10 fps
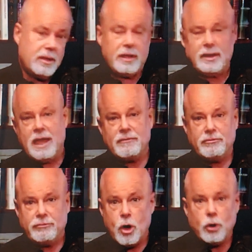and have a
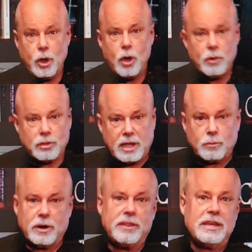photo with like
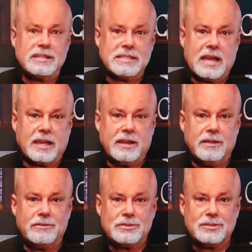one of the
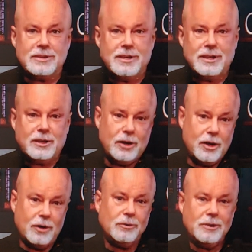executives,
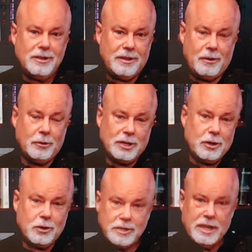
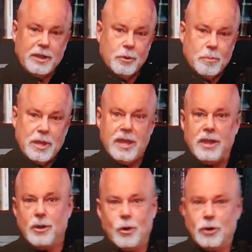getting your pin
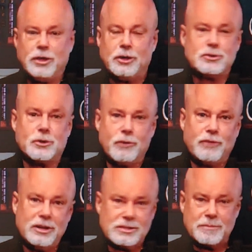or holding your
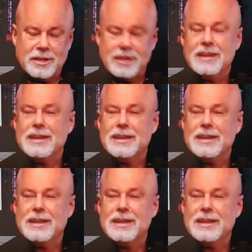trophy or something.